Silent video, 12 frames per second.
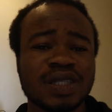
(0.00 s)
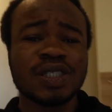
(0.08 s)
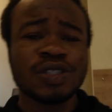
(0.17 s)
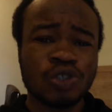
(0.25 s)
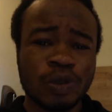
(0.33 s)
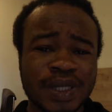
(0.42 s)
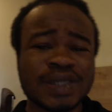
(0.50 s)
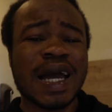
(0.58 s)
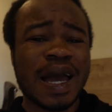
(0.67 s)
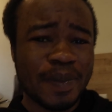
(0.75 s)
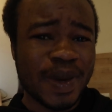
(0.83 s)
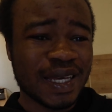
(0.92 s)
This room is
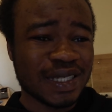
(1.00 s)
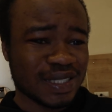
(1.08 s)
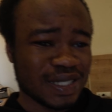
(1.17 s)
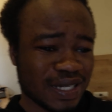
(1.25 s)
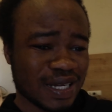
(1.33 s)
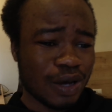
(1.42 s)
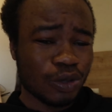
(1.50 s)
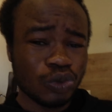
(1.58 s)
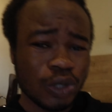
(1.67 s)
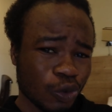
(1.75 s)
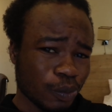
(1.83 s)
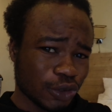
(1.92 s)
amazing. I'll
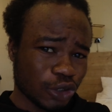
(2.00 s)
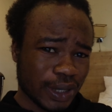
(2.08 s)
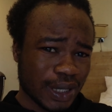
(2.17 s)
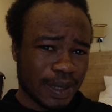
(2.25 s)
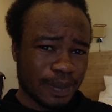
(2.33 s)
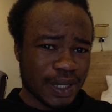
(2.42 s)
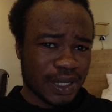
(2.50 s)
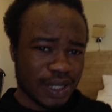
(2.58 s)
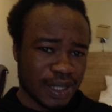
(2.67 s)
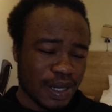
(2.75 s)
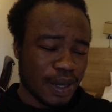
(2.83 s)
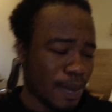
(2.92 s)
do a room tour in a
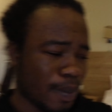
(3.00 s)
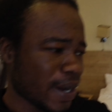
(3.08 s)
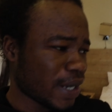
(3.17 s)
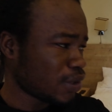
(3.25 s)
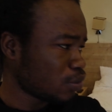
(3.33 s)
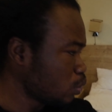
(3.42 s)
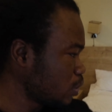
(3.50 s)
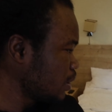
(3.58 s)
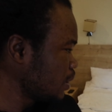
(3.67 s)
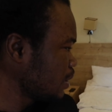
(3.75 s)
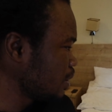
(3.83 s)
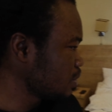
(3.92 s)
minute, but I need to
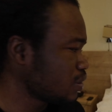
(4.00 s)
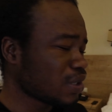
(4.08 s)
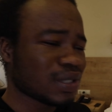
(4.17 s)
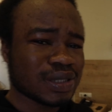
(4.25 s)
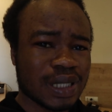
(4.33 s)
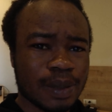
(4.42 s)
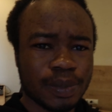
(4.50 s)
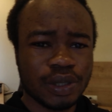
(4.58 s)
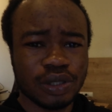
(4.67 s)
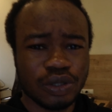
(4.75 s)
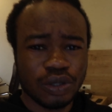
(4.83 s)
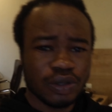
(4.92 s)
clean things up,
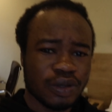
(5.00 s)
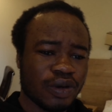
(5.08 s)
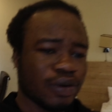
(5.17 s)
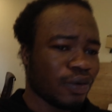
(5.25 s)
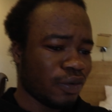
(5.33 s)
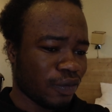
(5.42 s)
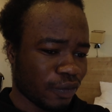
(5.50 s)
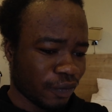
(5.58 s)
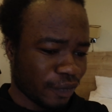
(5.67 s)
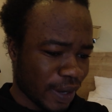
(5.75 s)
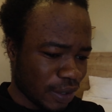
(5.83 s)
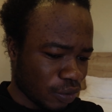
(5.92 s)
you know,
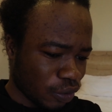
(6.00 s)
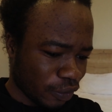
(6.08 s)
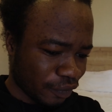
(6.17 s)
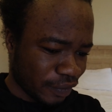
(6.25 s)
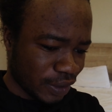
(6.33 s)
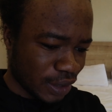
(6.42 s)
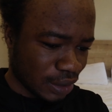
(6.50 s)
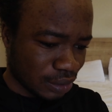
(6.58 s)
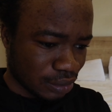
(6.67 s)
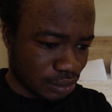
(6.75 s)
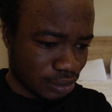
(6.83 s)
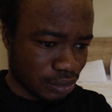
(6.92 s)
find coffee
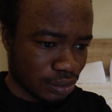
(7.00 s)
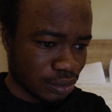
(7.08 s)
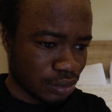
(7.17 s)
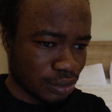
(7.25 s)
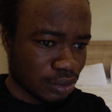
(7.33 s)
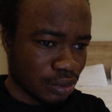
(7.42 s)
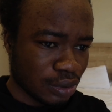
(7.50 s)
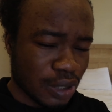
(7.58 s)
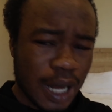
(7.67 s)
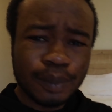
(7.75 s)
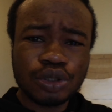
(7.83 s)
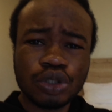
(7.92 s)
and
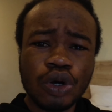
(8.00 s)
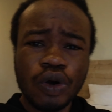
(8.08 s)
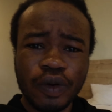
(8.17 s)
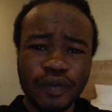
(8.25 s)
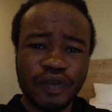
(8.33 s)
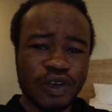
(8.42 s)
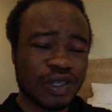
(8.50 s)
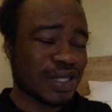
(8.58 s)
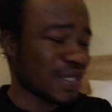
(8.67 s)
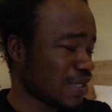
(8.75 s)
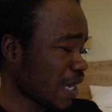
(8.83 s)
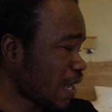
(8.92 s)
I'm so confused
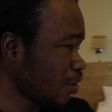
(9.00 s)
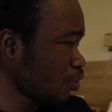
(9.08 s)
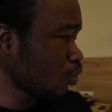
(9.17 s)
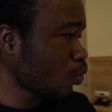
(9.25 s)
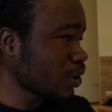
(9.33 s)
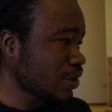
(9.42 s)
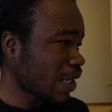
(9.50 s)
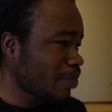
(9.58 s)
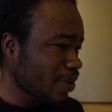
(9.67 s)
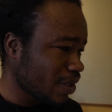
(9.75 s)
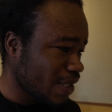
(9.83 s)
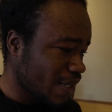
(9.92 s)
inside. I don't know what
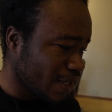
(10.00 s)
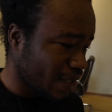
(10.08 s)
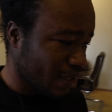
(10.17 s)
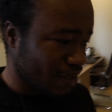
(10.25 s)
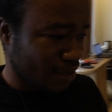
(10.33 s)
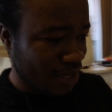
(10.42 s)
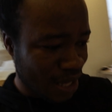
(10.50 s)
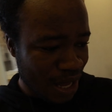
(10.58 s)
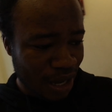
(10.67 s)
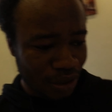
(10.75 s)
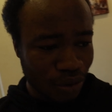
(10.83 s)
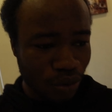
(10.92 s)
time of day it is.
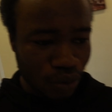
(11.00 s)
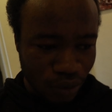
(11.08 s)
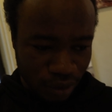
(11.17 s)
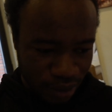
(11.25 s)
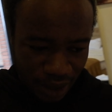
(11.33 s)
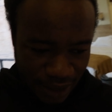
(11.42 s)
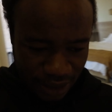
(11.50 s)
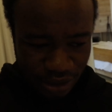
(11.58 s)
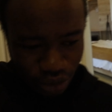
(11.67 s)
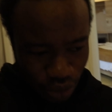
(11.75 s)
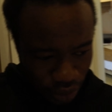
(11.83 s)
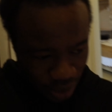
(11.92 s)
I don't know. I
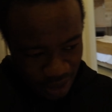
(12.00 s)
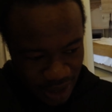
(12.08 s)
just know